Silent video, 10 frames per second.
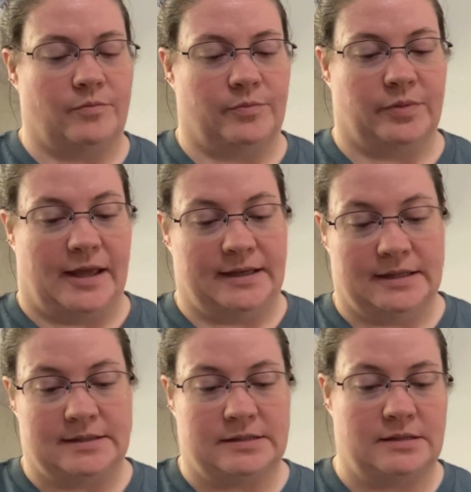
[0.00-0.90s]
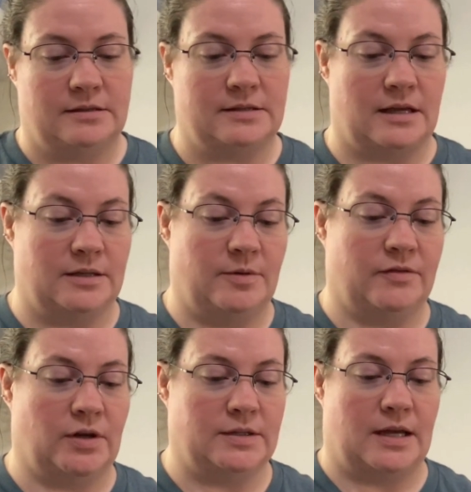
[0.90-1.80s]
blankets tend to be
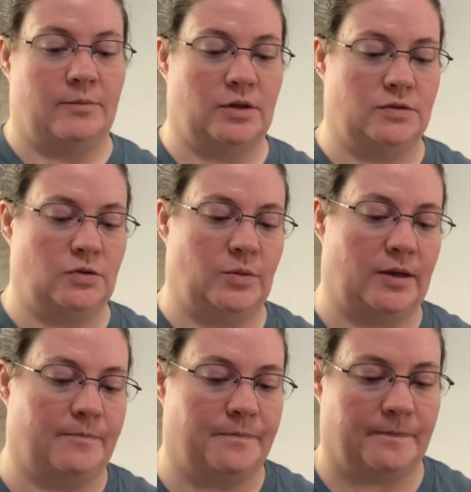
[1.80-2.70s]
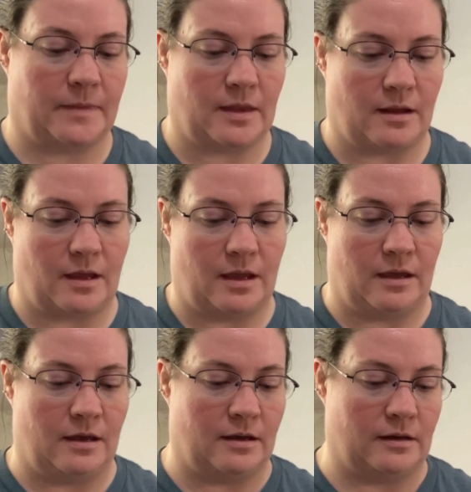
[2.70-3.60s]
very time consuming,
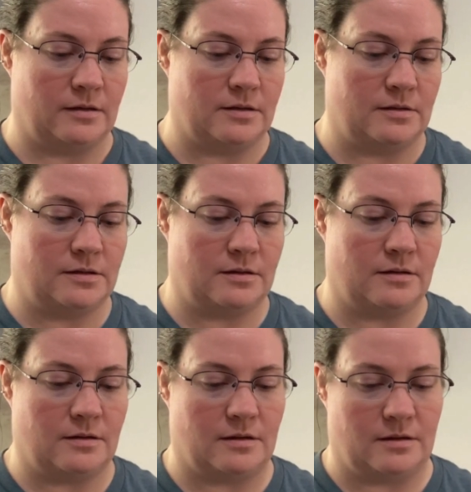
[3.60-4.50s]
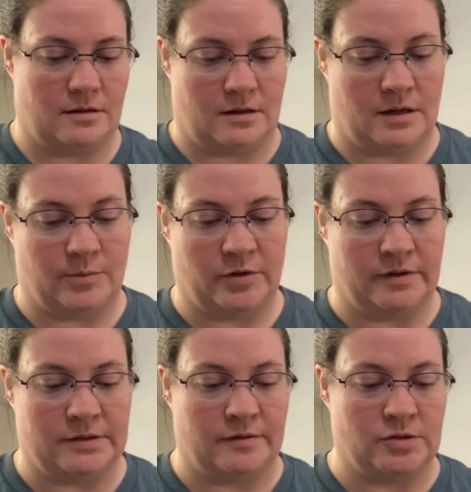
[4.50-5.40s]
and a number of
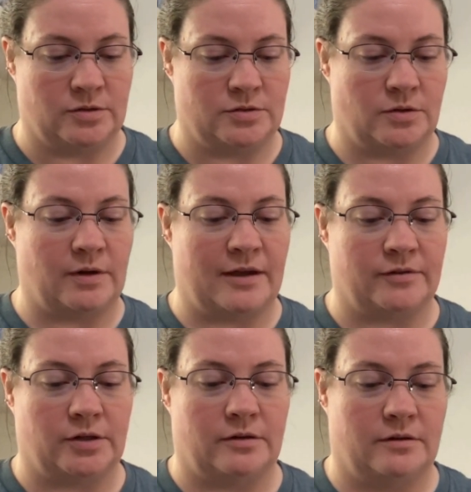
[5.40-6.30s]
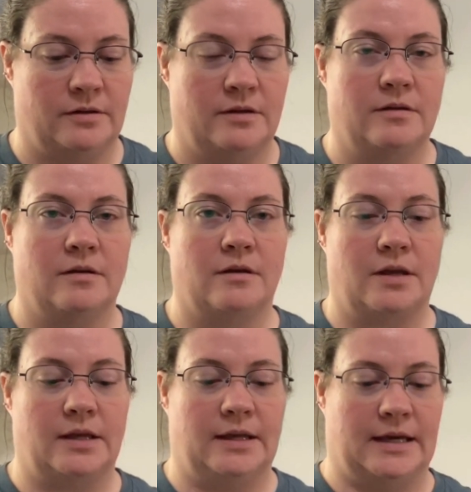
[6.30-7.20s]
individuals don't ever
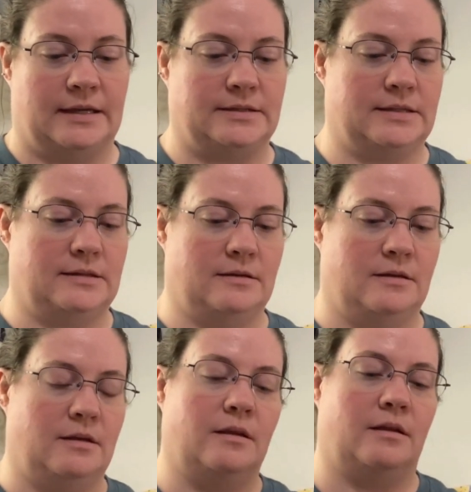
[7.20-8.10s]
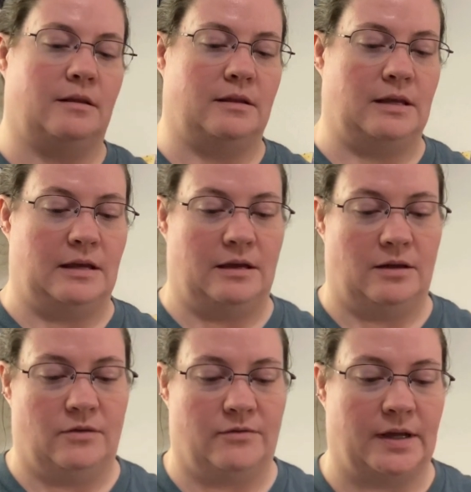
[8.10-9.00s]
get
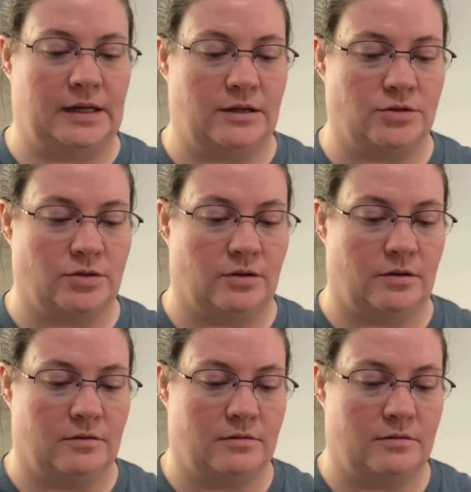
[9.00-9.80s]
the financial